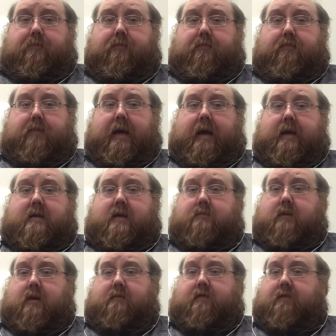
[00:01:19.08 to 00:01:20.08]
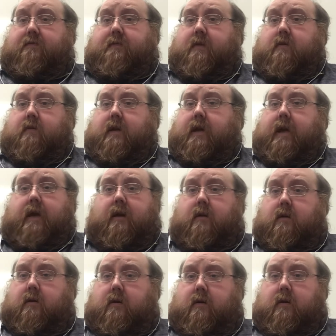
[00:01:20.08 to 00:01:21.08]
being something fulfilled
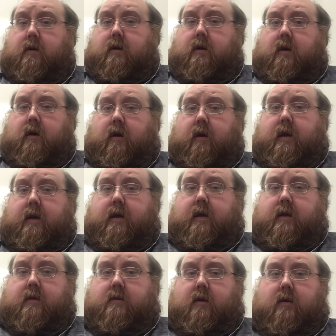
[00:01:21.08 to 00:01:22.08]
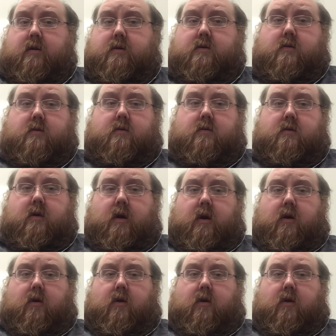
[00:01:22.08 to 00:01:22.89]
here, all right, at our school,